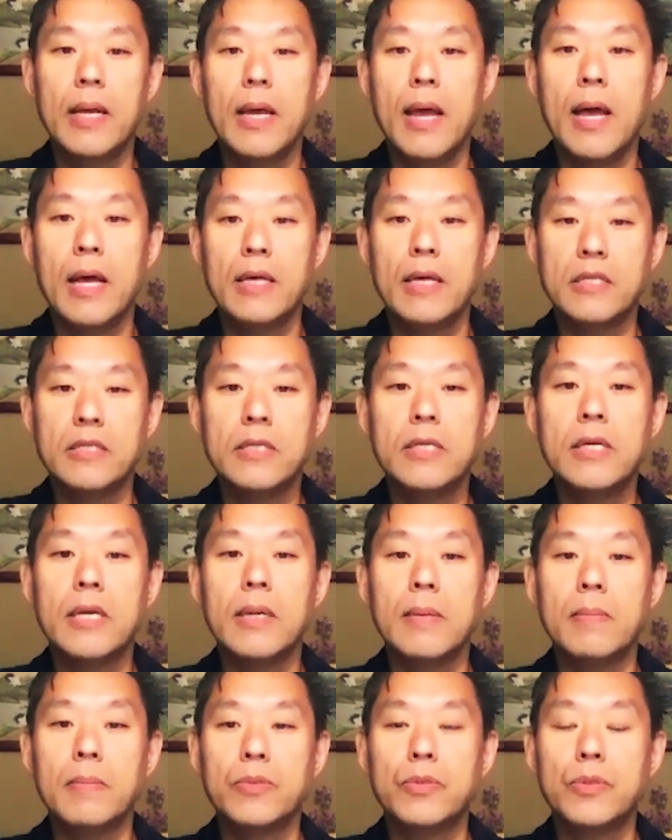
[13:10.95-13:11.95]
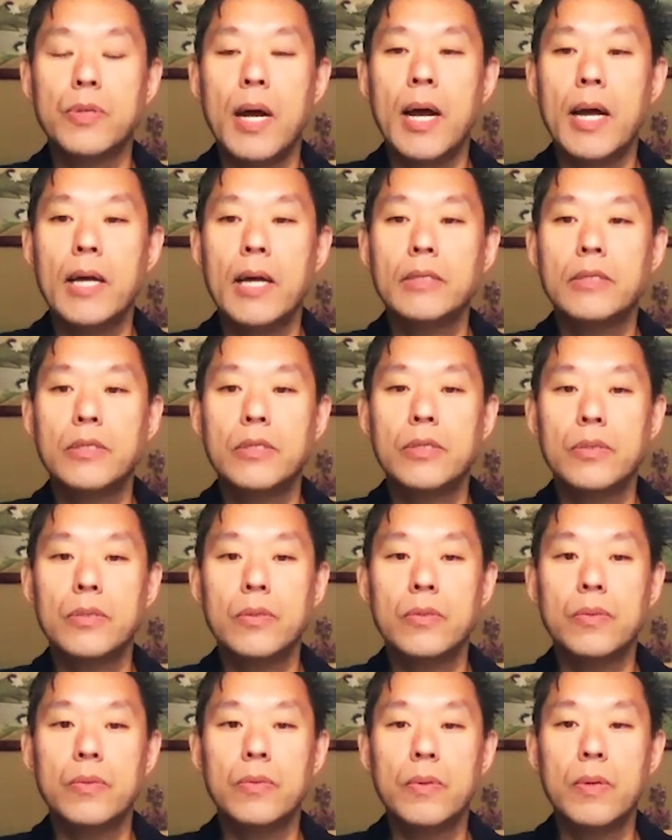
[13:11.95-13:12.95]
as a team, try
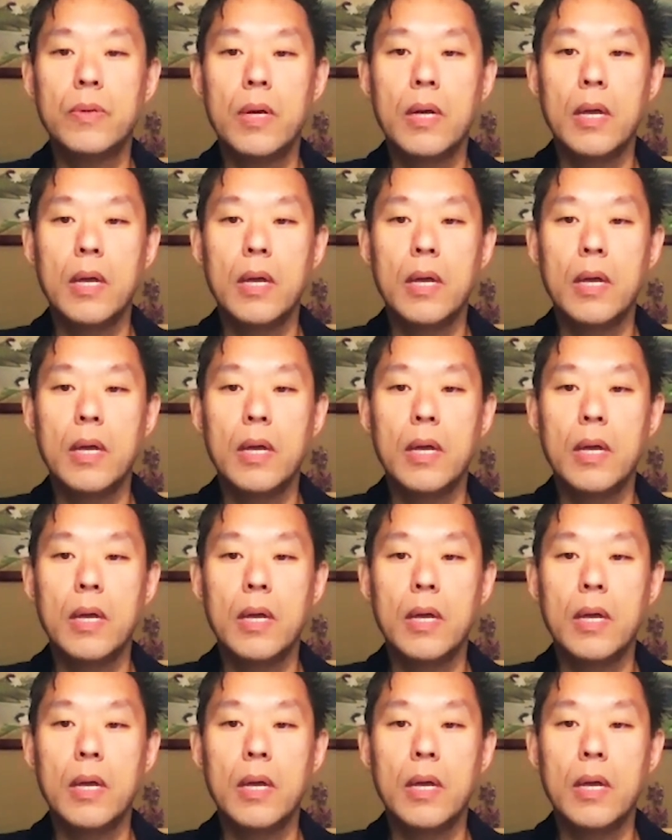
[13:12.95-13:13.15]
to